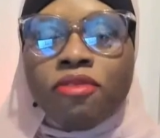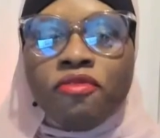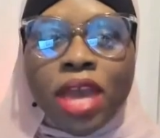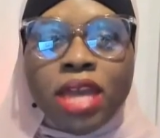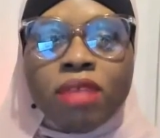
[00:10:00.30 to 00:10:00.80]
the
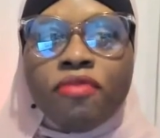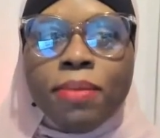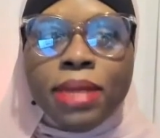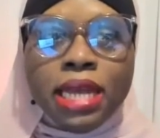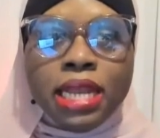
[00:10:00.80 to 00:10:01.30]
fake
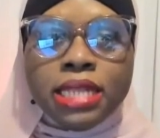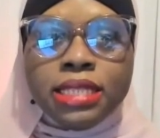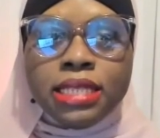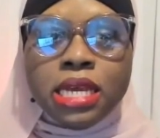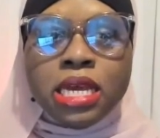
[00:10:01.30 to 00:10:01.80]

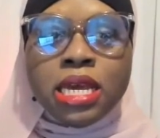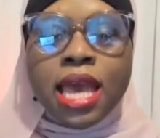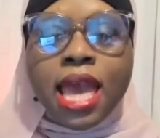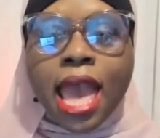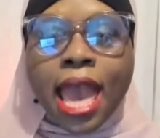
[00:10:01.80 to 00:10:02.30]
femininity
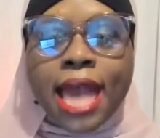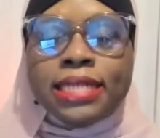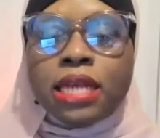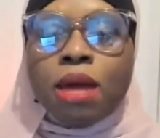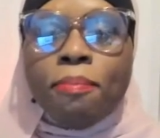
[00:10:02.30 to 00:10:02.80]

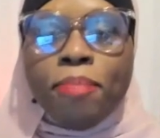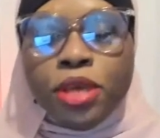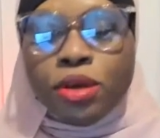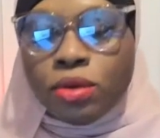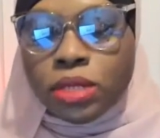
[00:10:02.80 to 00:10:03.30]
as an
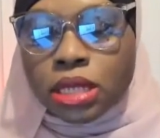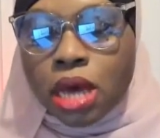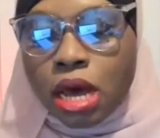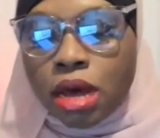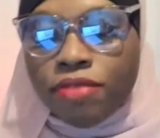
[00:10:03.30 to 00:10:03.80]
abuse
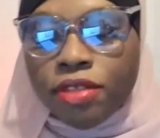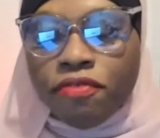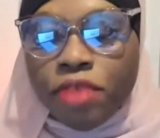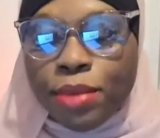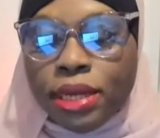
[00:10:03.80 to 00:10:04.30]
of the
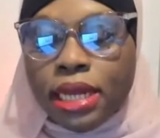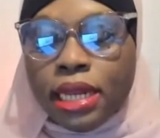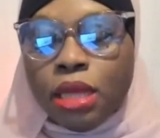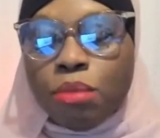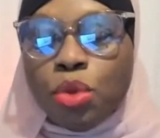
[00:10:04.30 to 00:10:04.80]

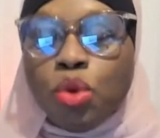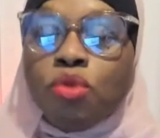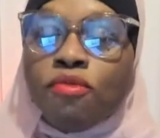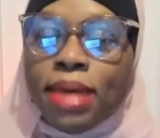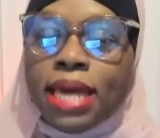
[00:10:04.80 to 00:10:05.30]
femininity
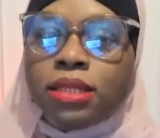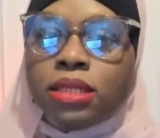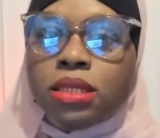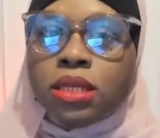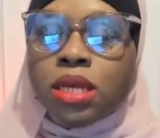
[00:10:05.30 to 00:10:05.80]
movement.